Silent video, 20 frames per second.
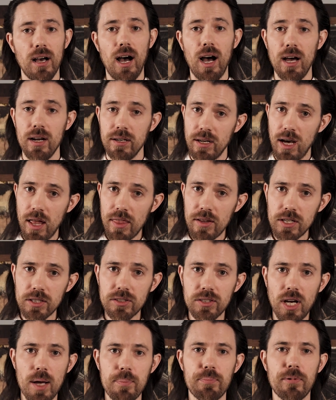Another
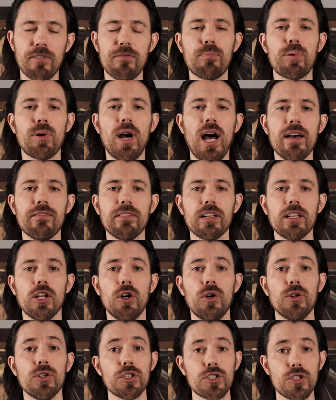type of private
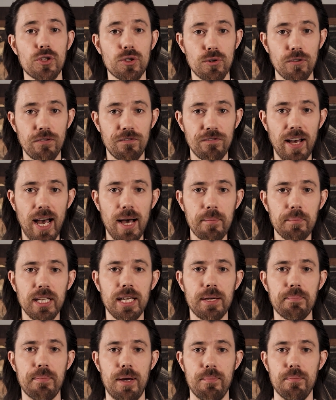loan is through
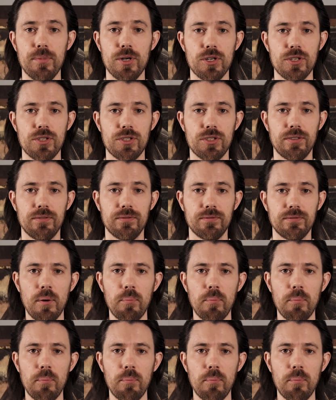family members.